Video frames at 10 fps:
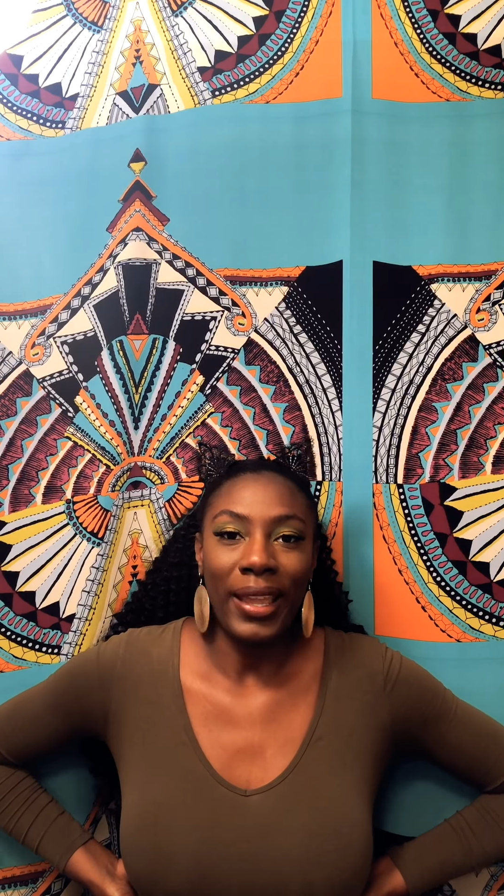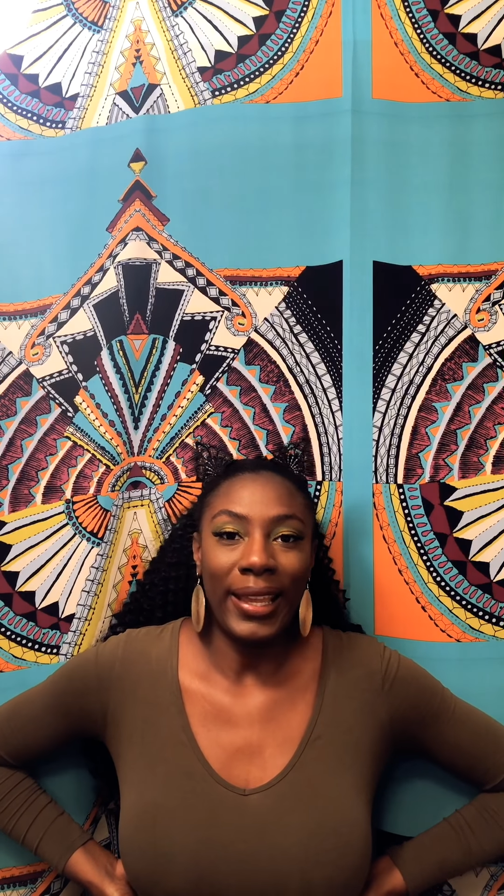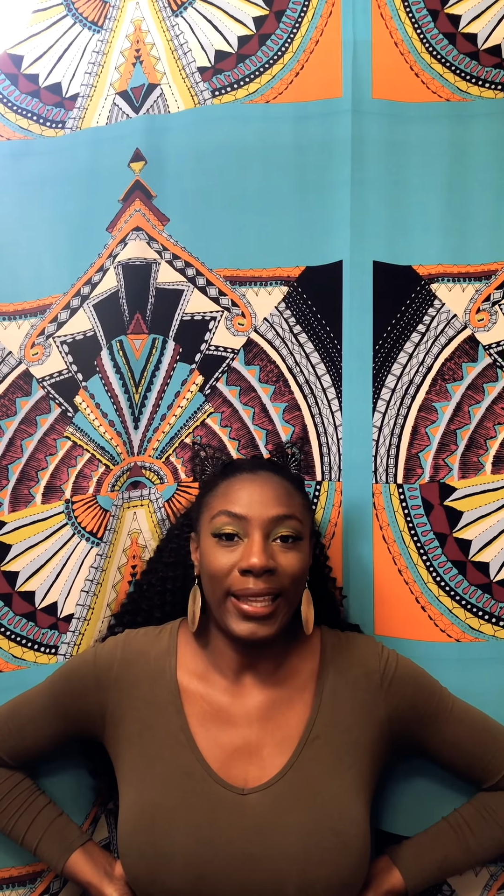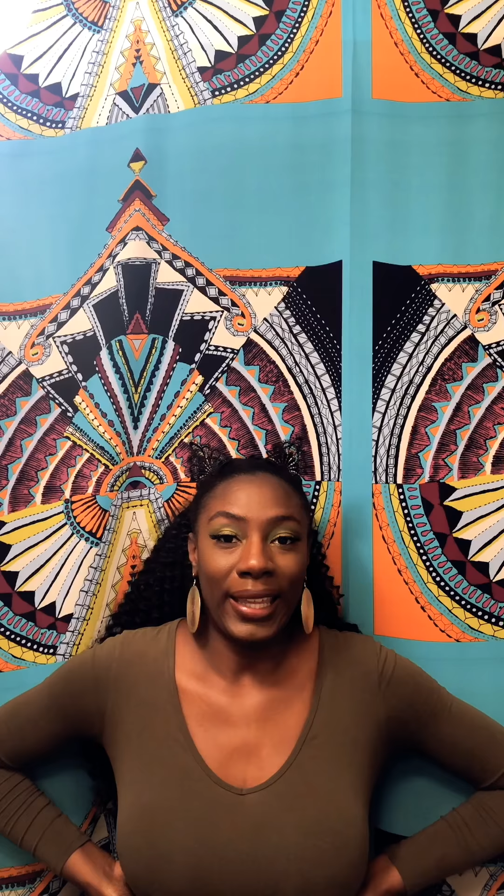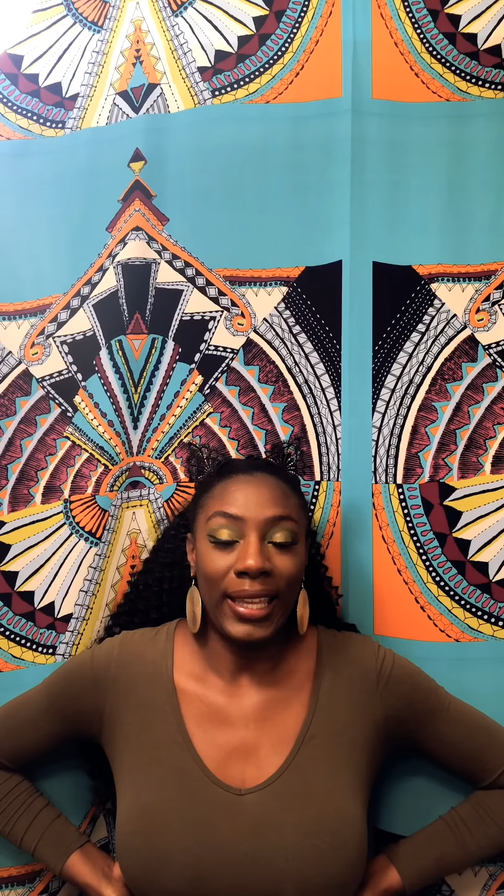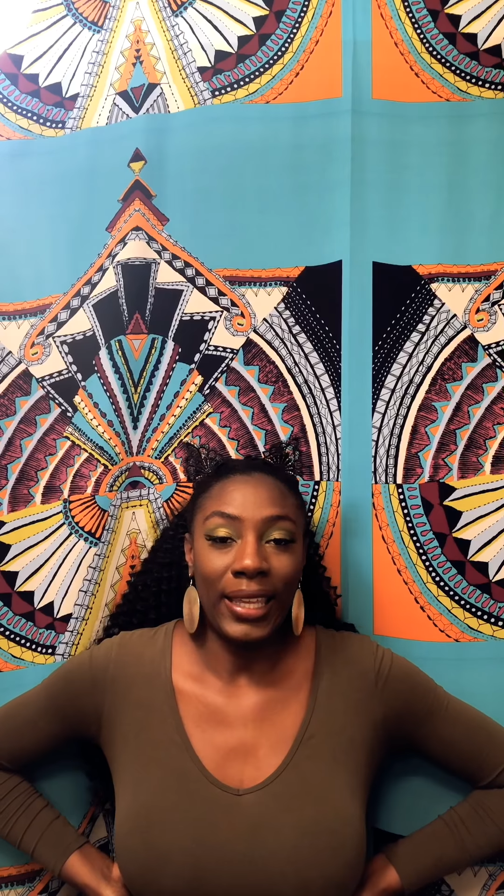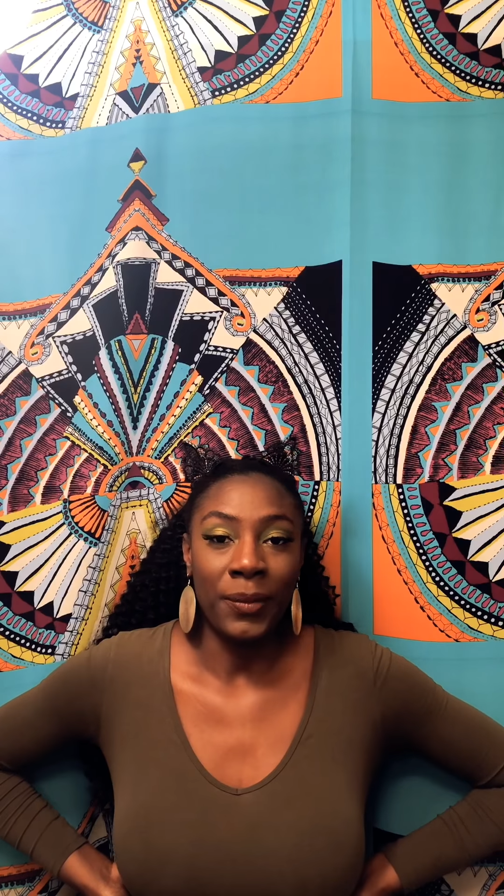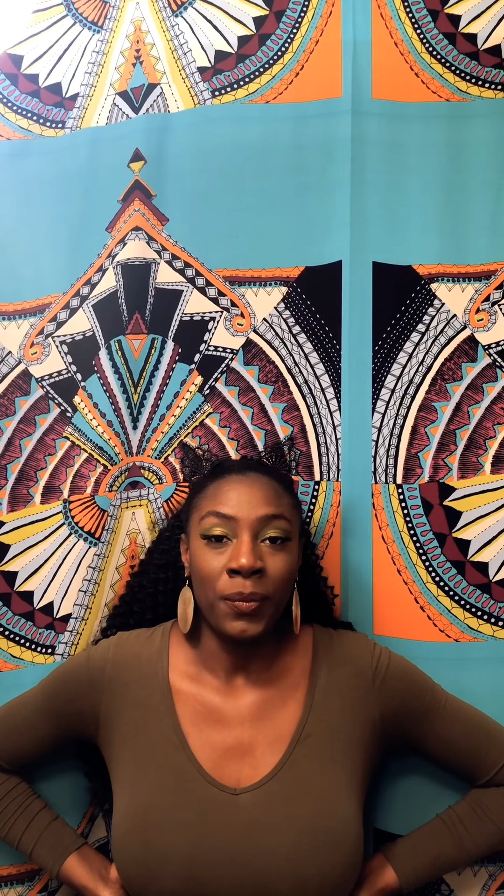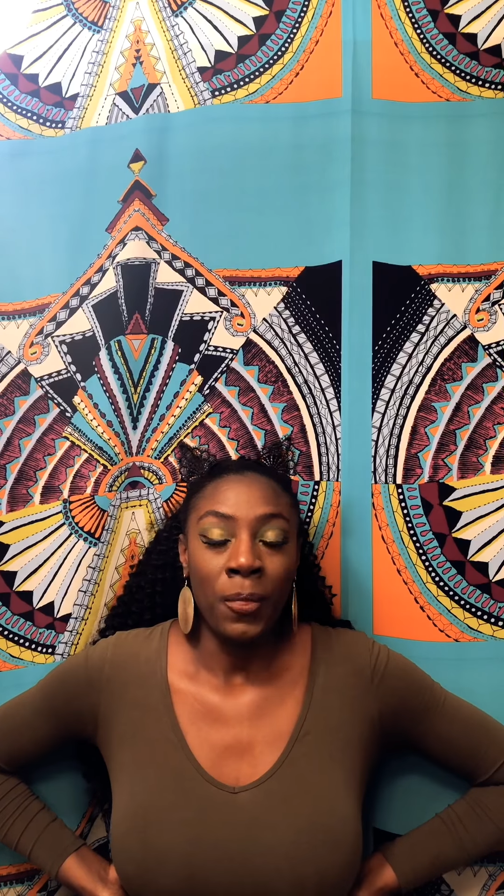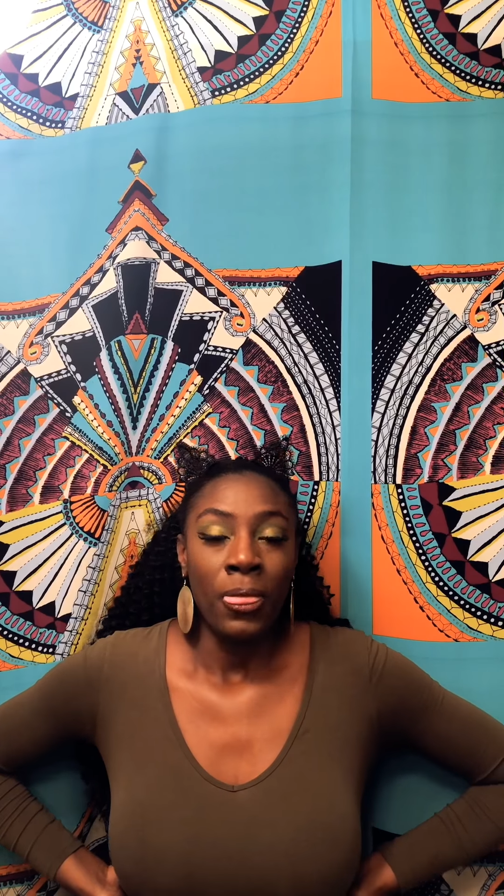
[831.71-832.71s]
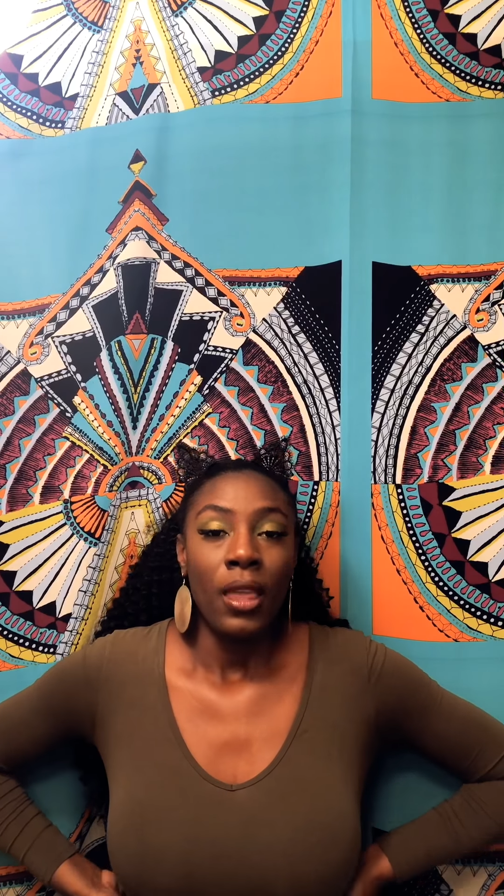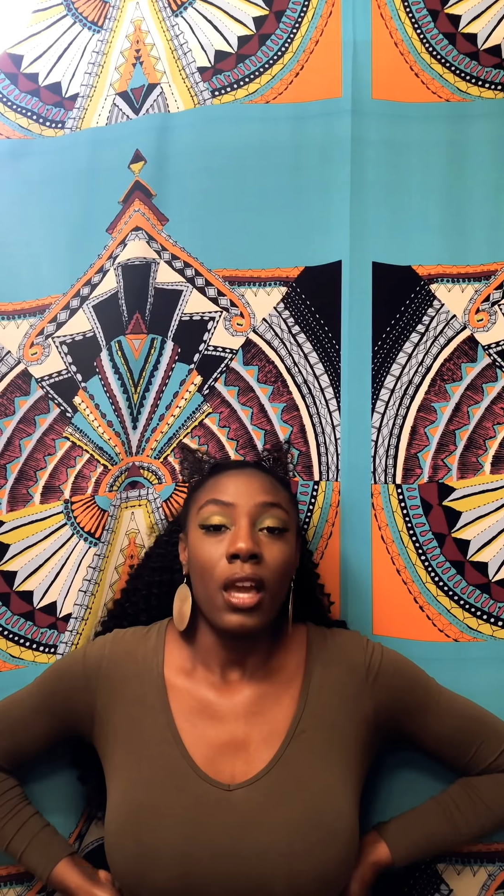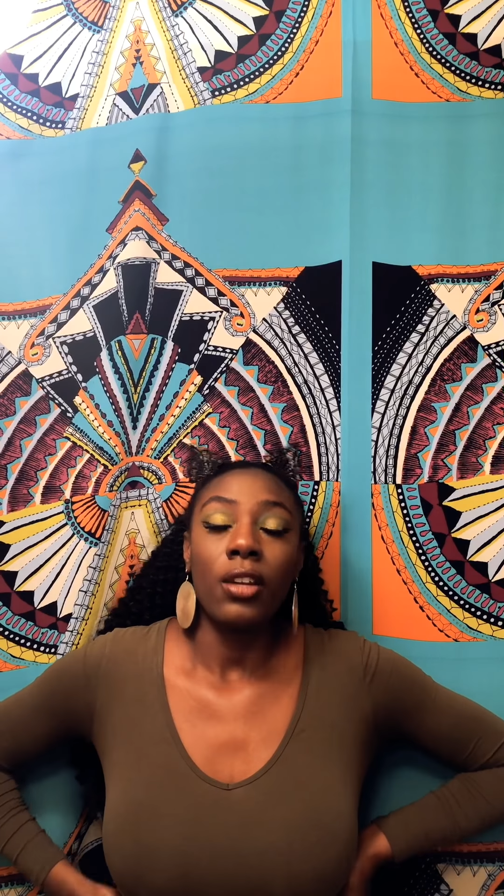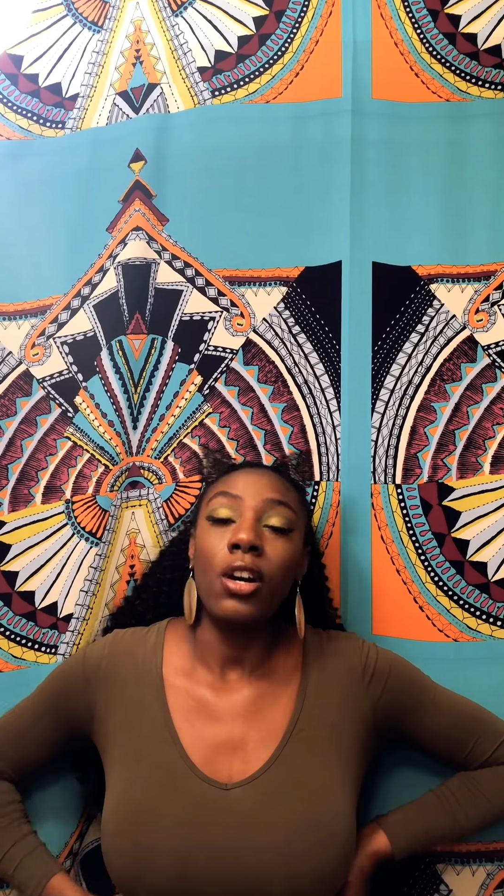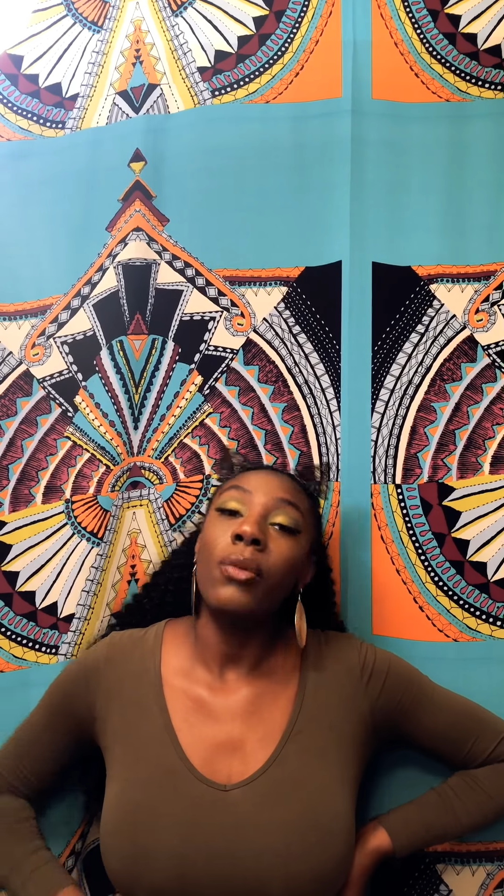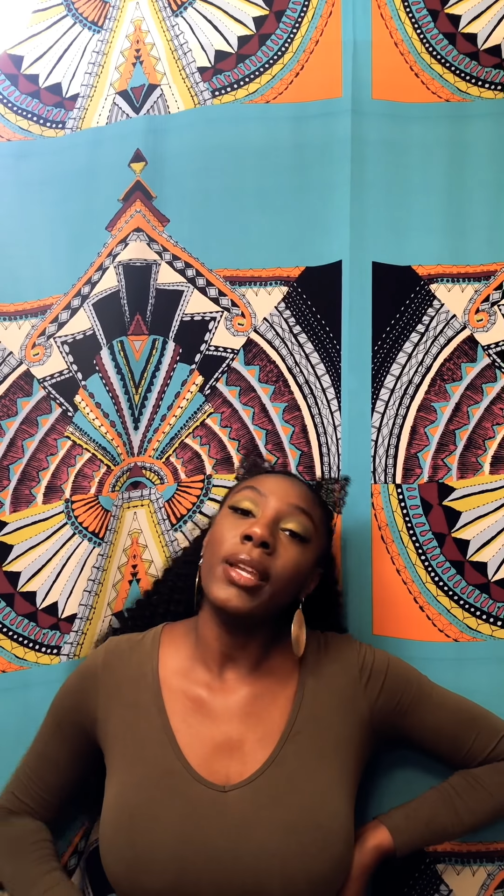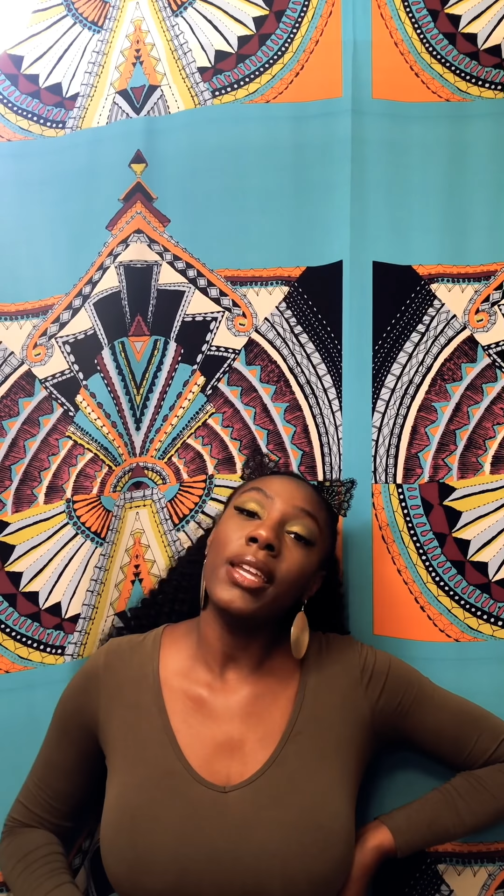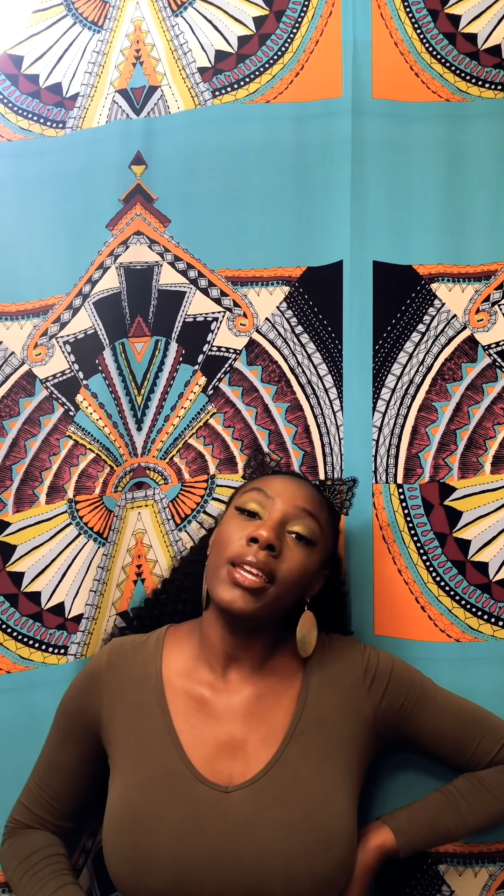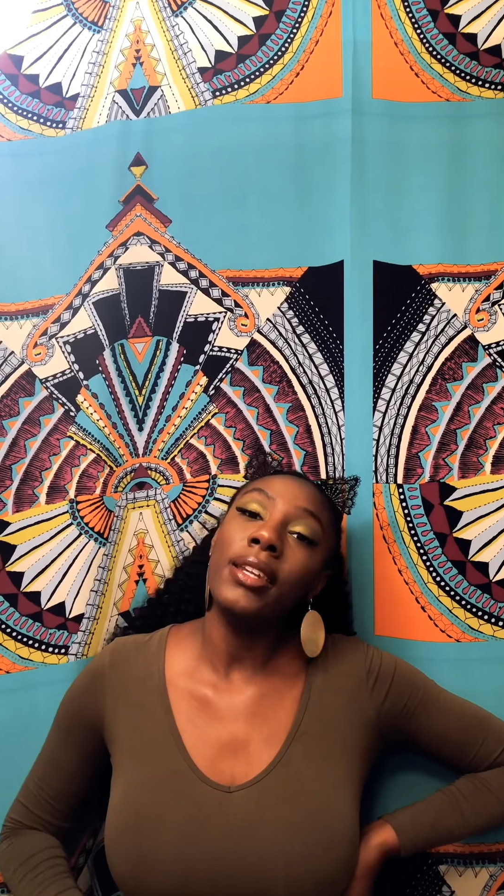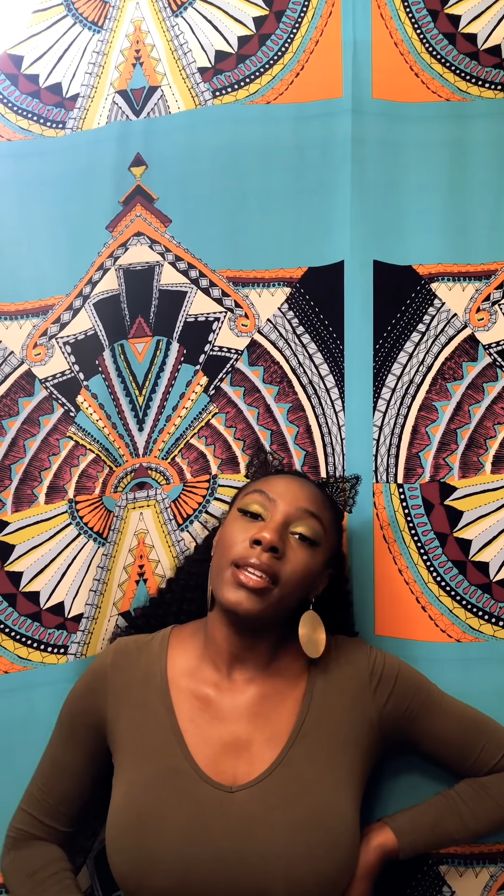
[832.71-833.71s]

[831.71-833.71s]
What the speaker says: and I go in,